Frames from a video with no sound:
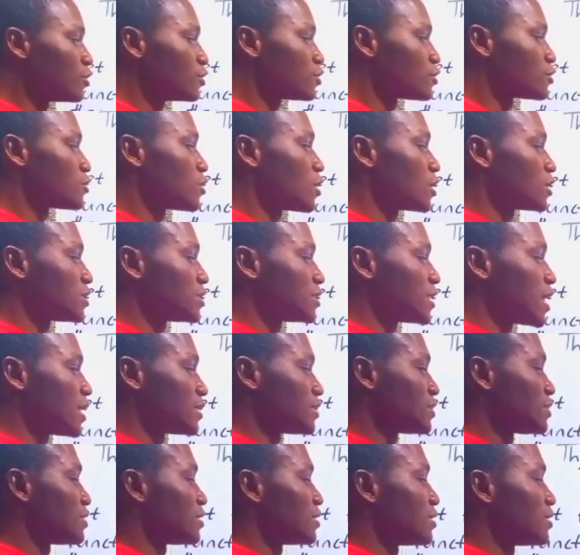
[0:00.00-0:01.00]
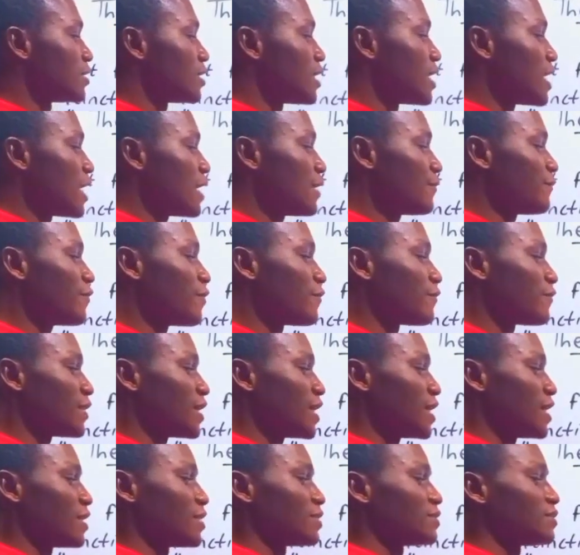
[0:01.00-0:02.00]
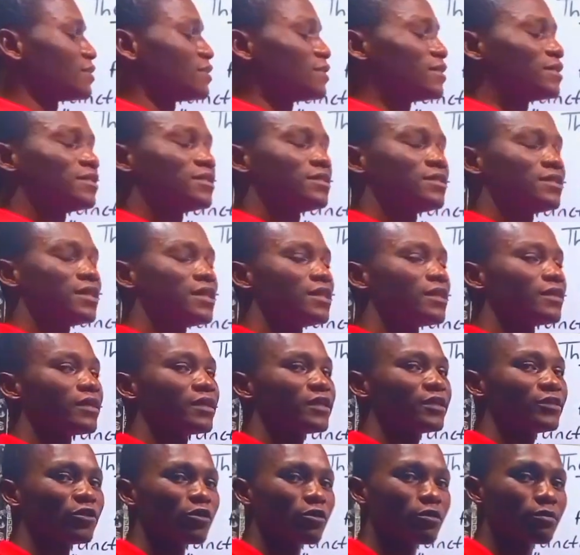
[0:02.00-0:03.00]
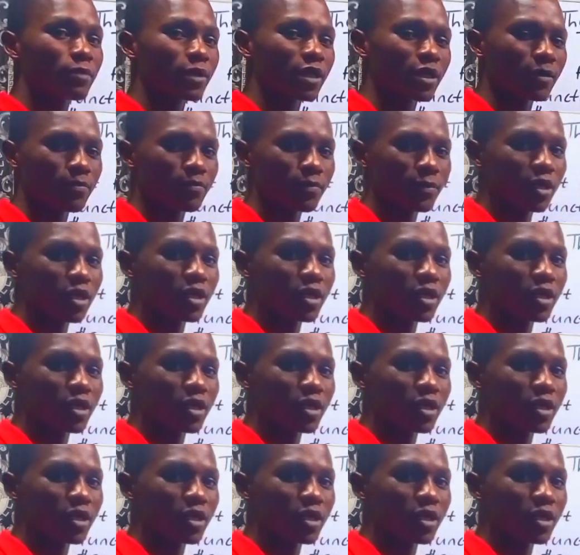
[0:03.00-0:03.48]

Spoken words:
such that f of x is a real number.